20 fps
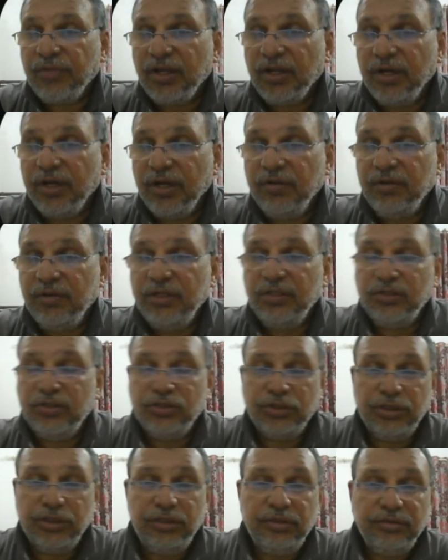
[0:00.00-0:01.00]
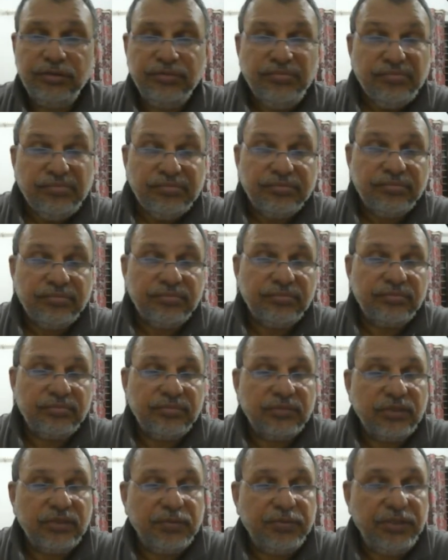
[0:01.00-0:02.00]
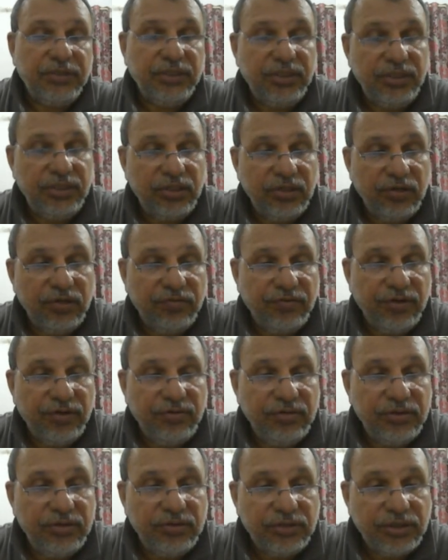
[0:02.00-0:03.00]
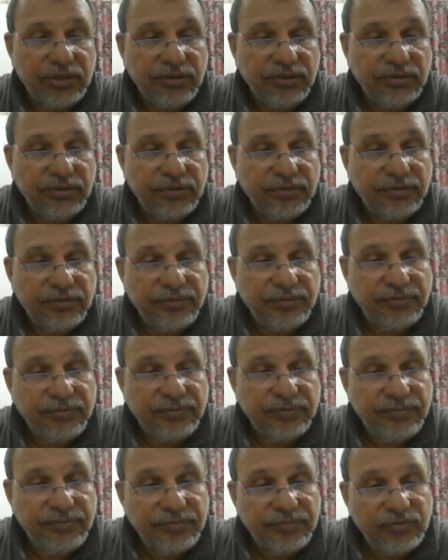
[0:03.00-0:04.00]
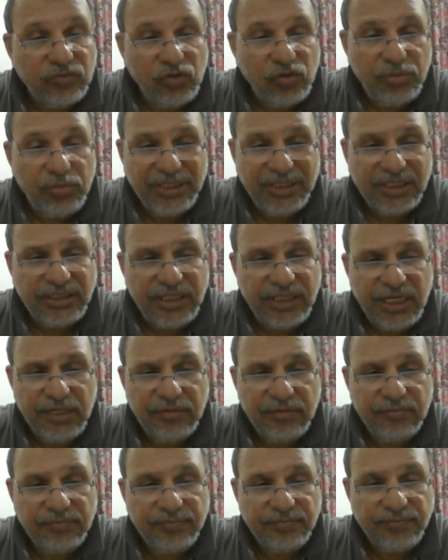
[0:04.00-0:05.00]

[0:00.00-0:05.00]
revolution. The period of revolution will be the same,